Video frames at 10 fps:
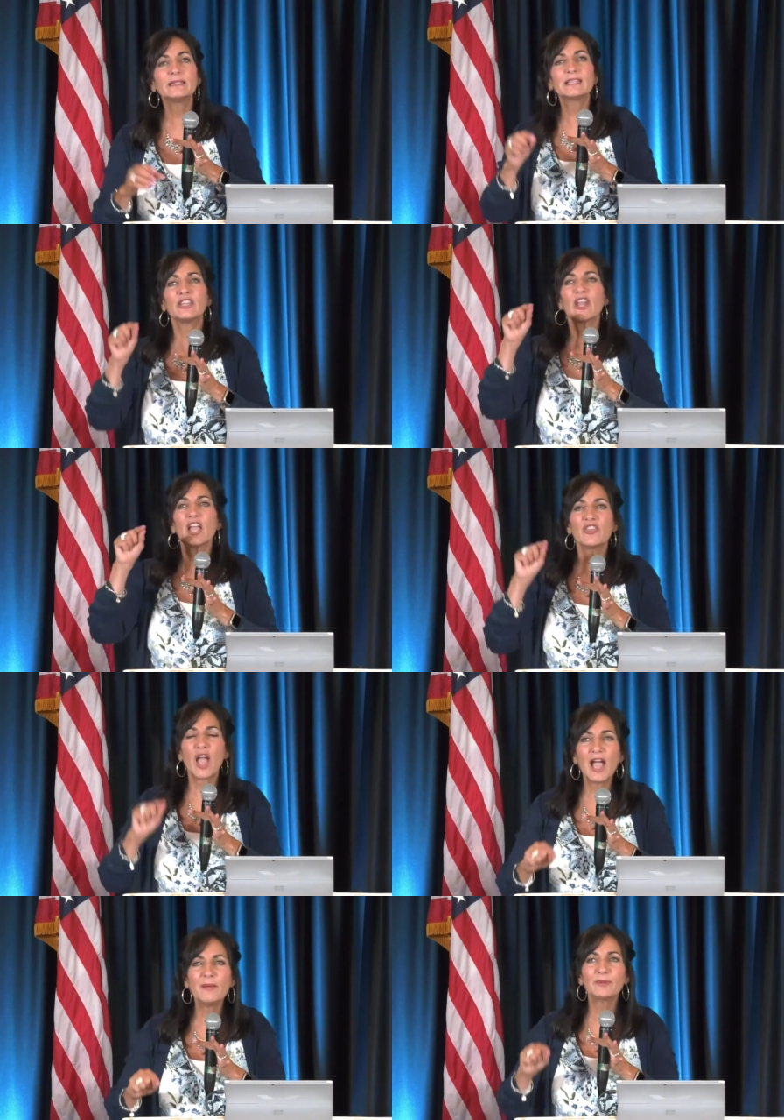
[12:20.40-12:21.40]
But he's saying,
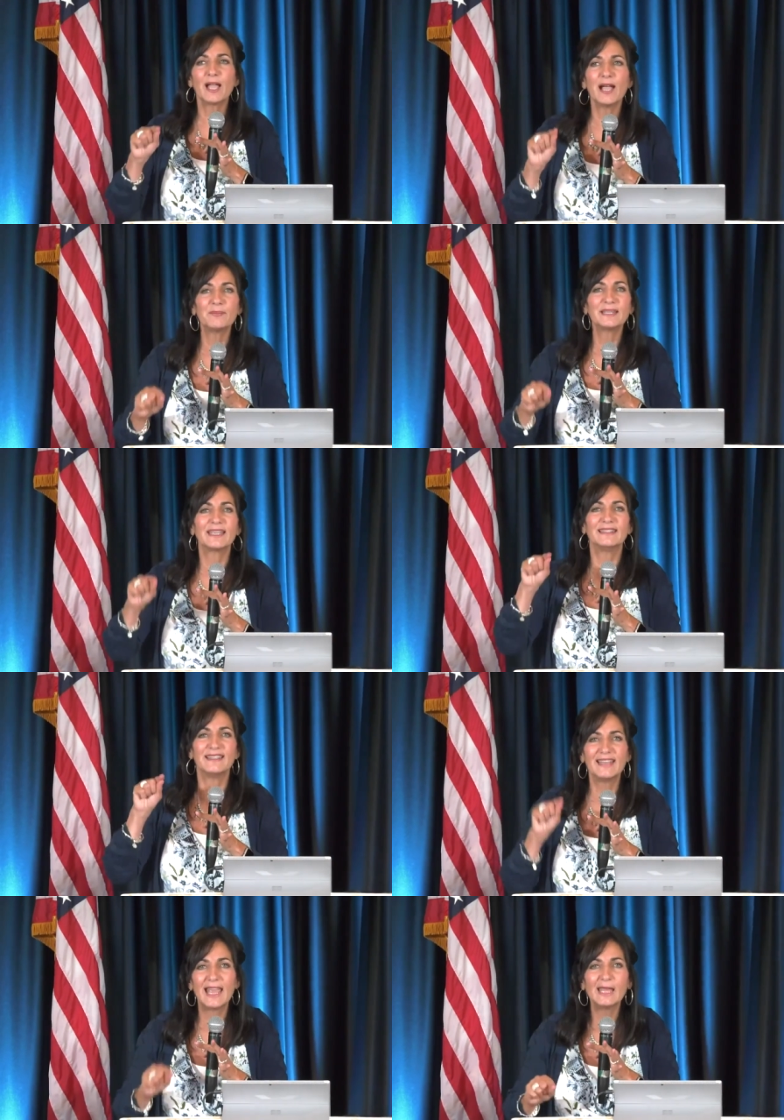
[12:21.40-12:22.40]
I'm coming
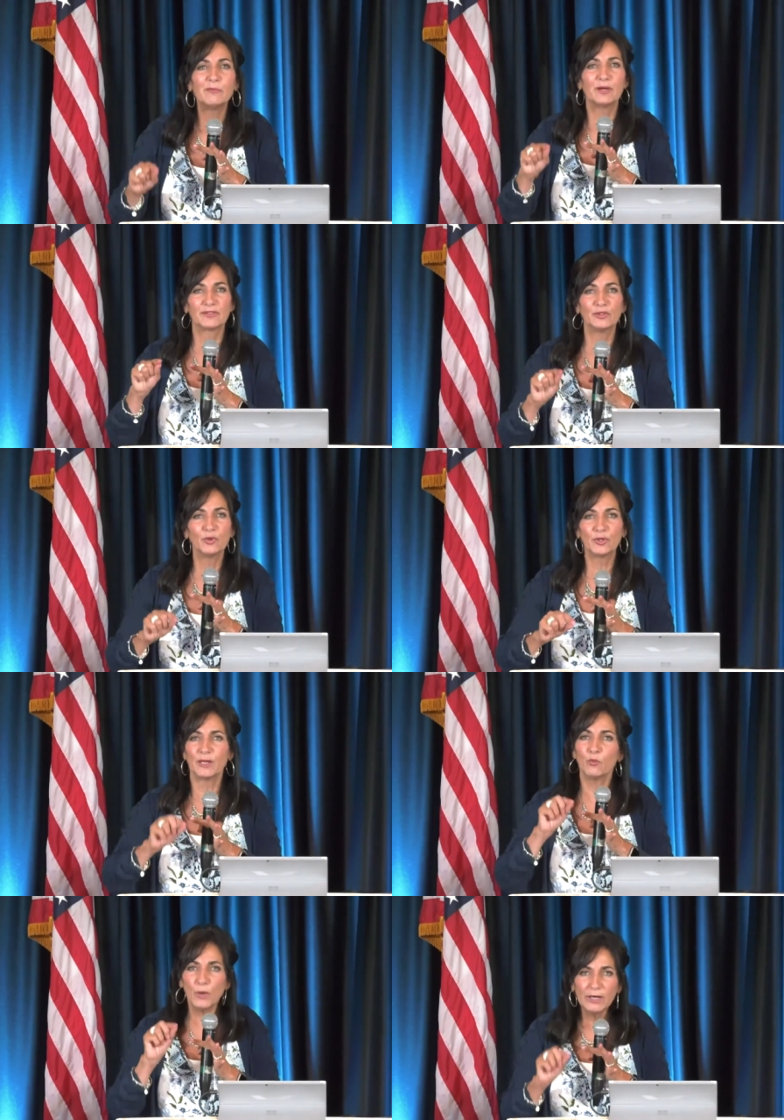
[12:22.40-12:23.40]
in the name of the
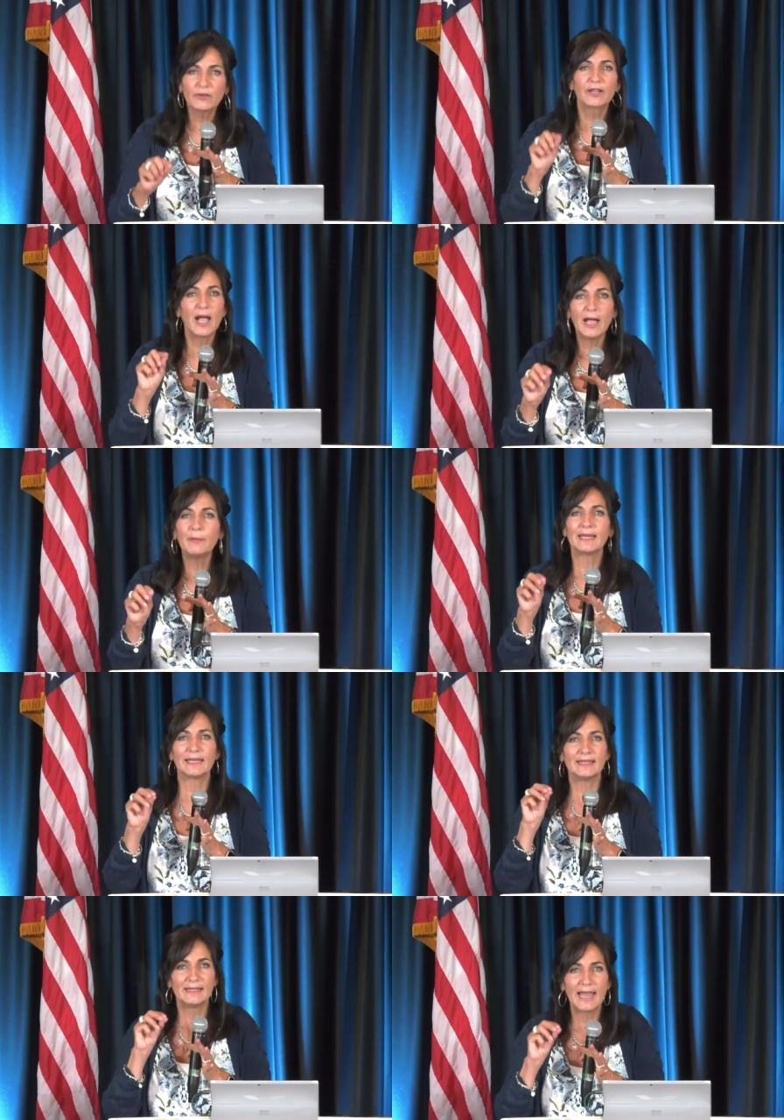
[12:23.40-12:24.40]
Lord, and we are
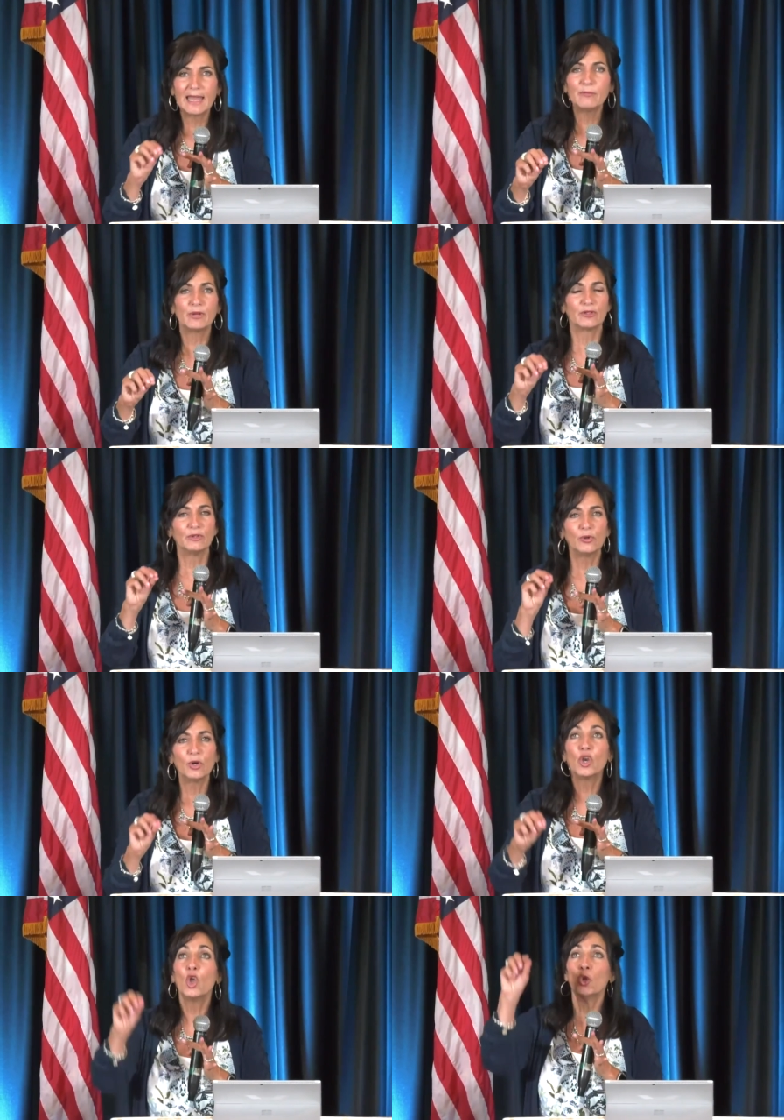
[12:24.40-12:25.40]
coming in the name of the
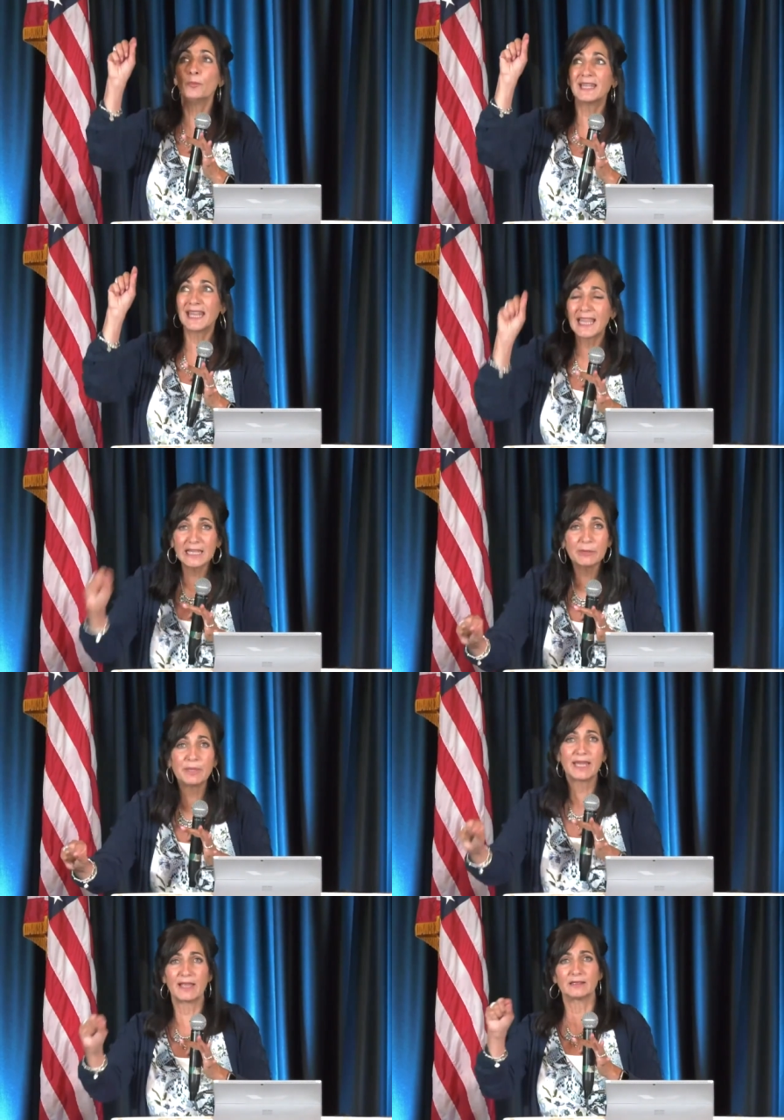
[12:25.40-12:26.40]
Lord, whom the
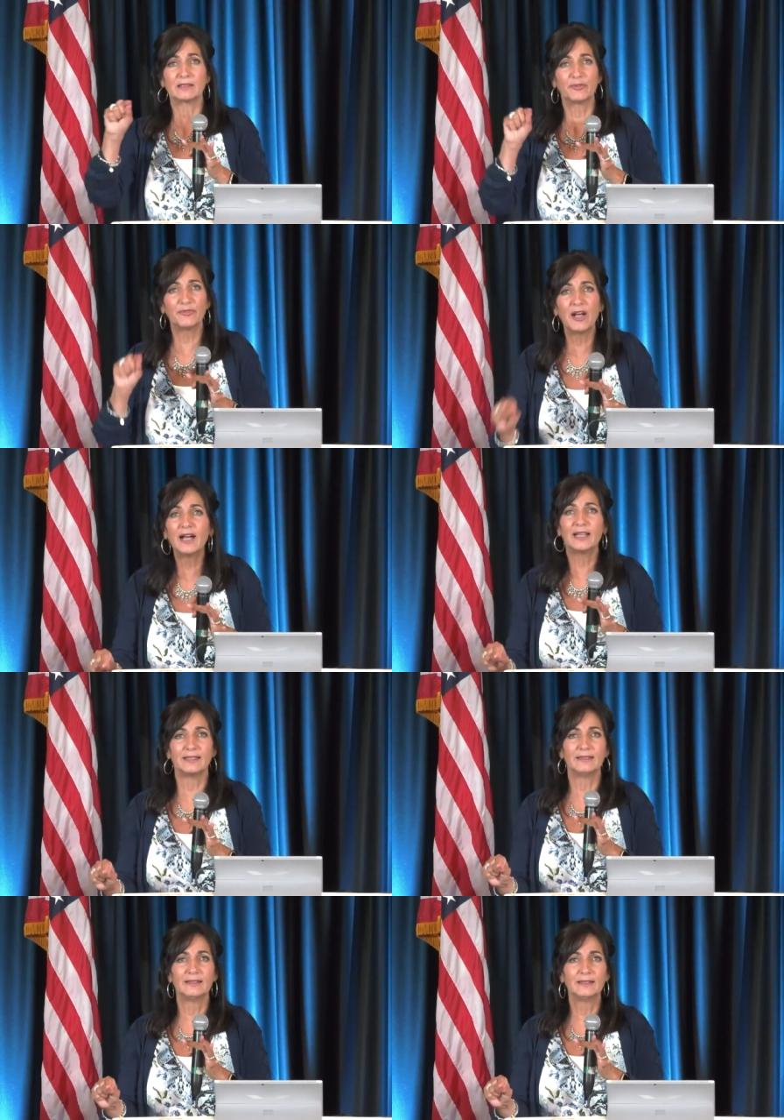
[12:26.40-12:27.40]
enemy has
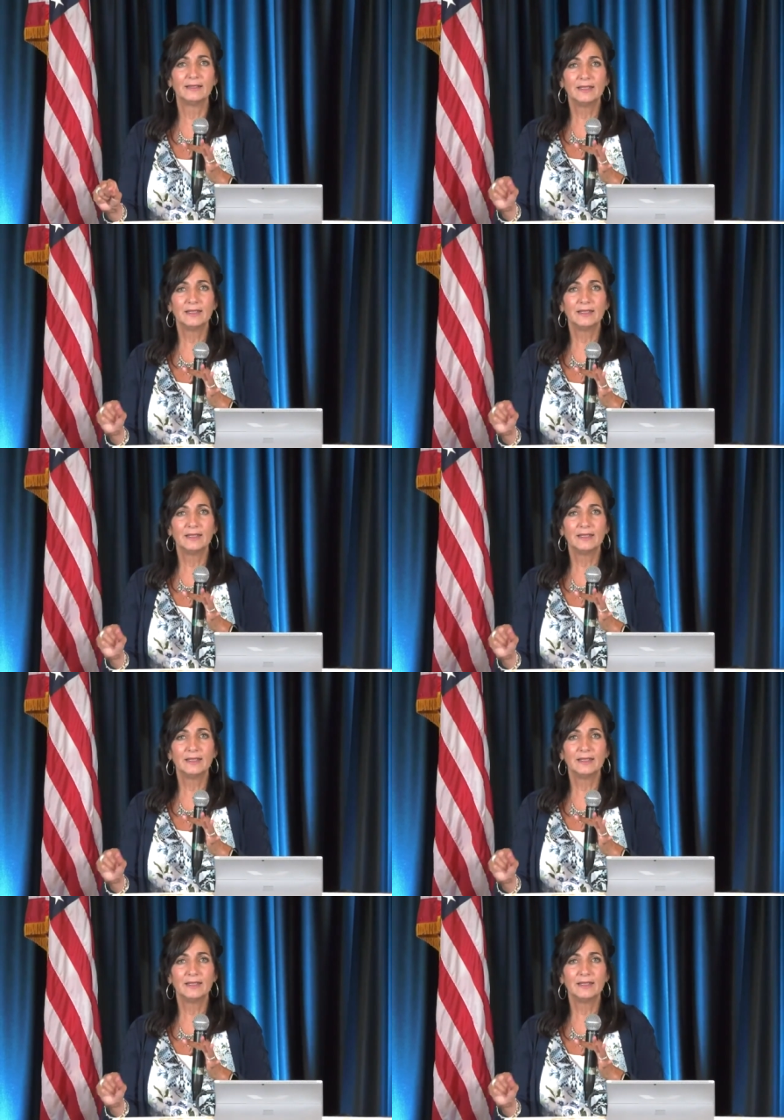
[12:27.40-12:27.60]
defied.